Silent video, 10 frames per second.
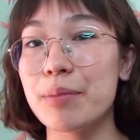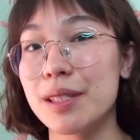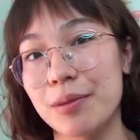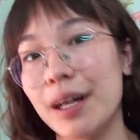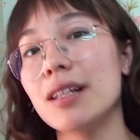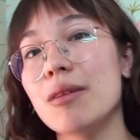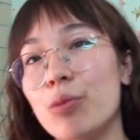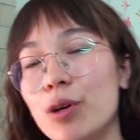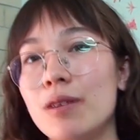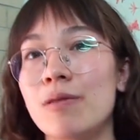But while a
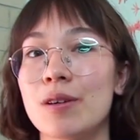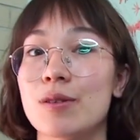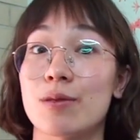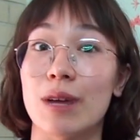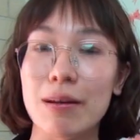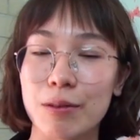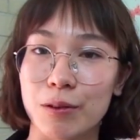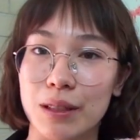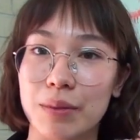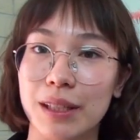boy feels
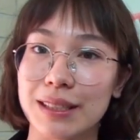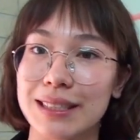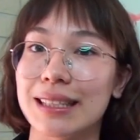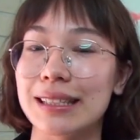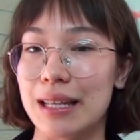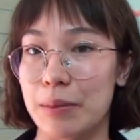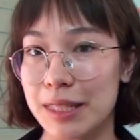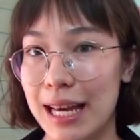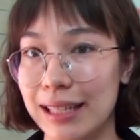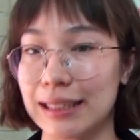rivalry because it's the same
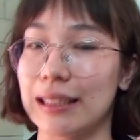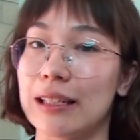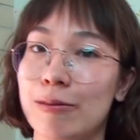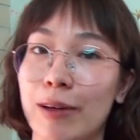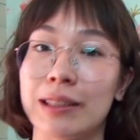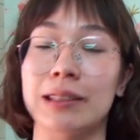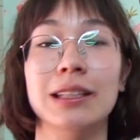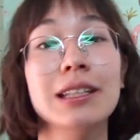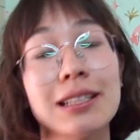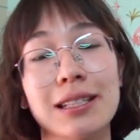sex and his father
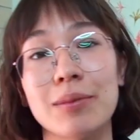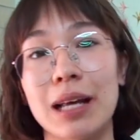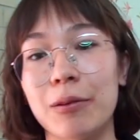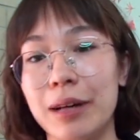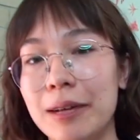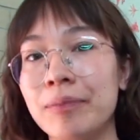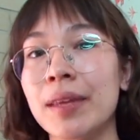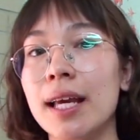teaches him that way,